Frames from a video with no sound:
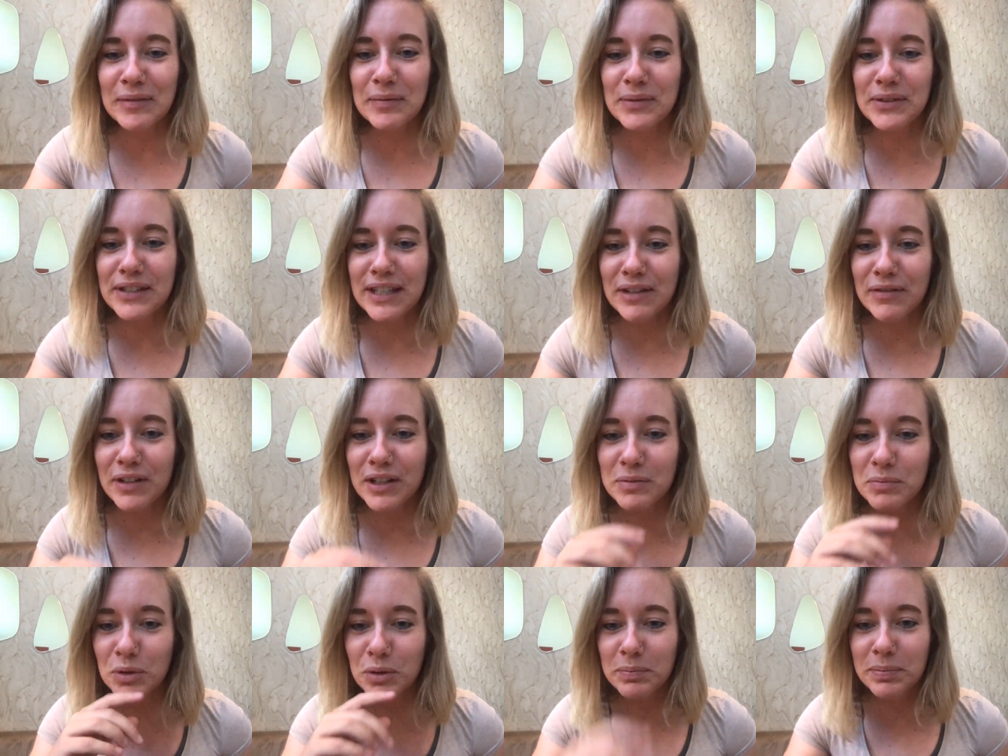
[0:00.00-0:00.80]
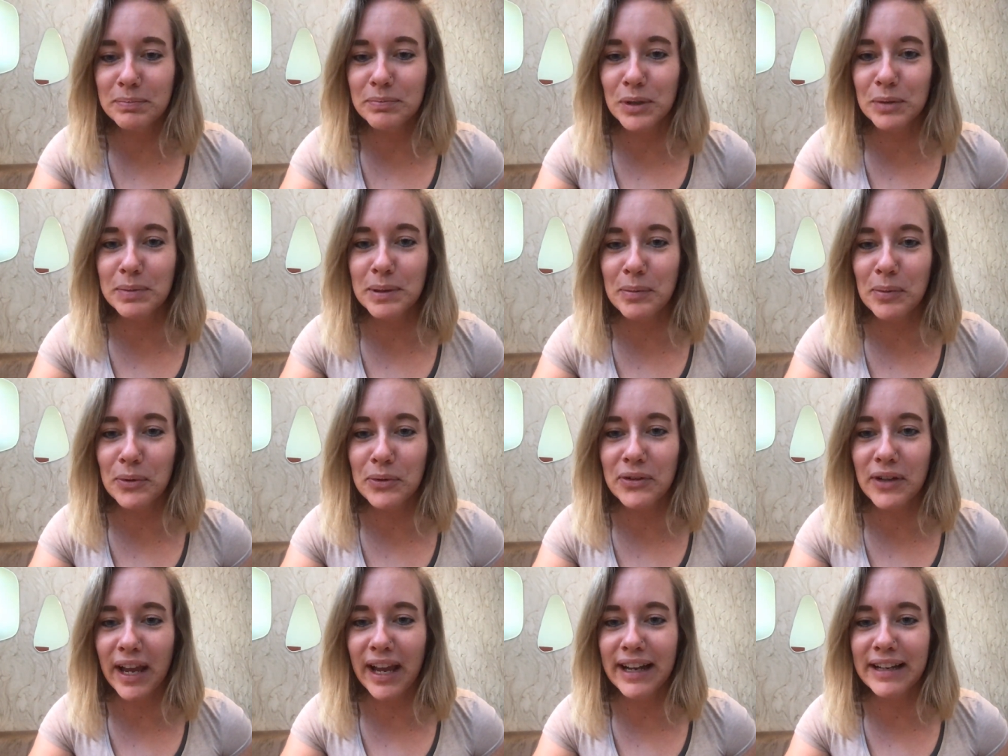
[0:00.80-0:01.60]
See if there's more people
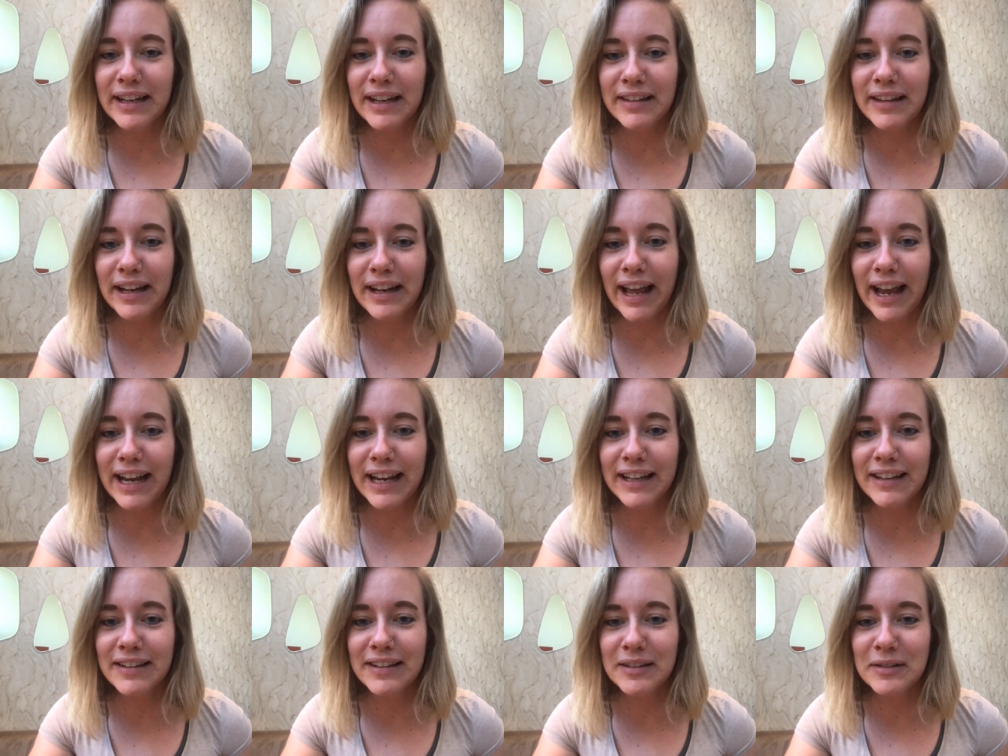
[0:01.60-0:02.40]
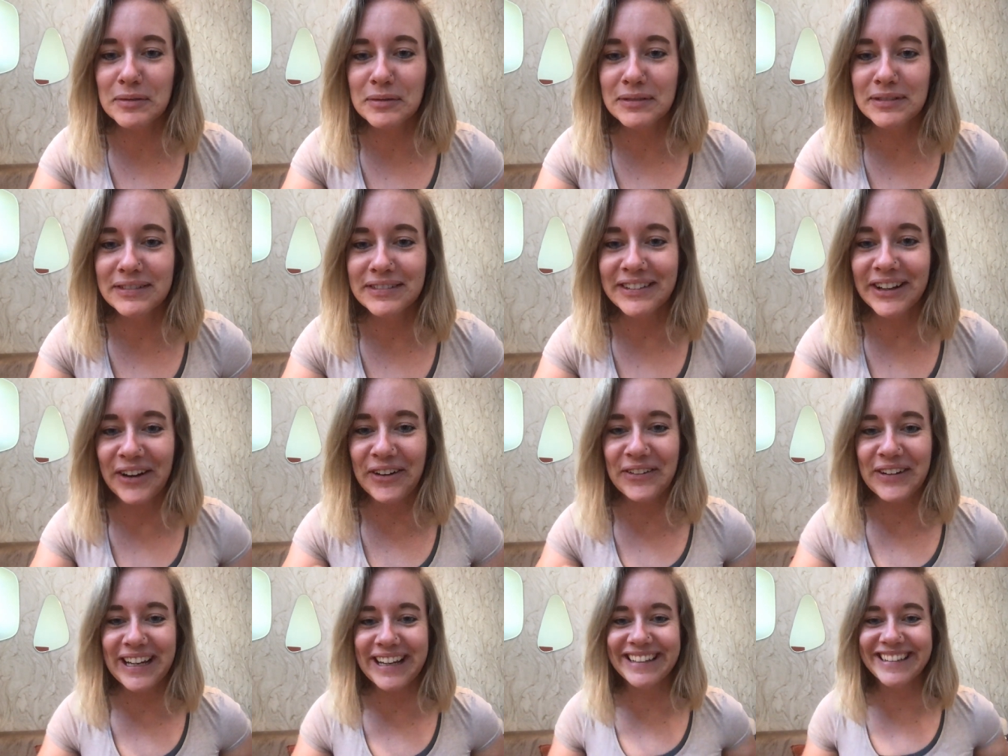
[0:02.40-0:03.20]
saying that they like it.
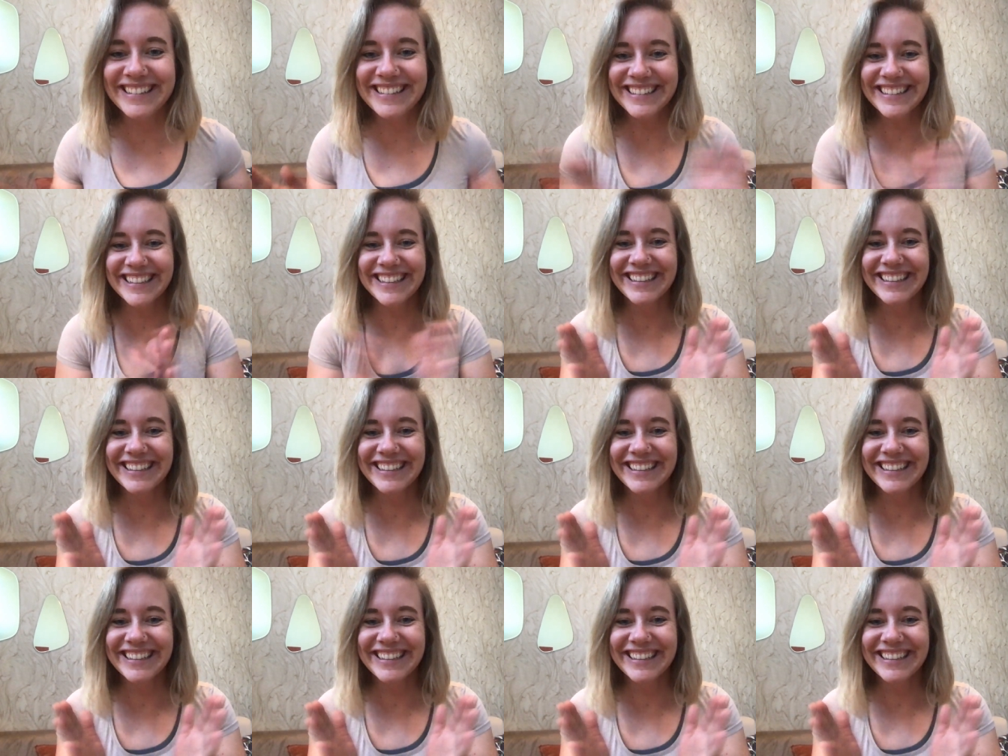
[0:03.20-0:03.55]
Oh yes,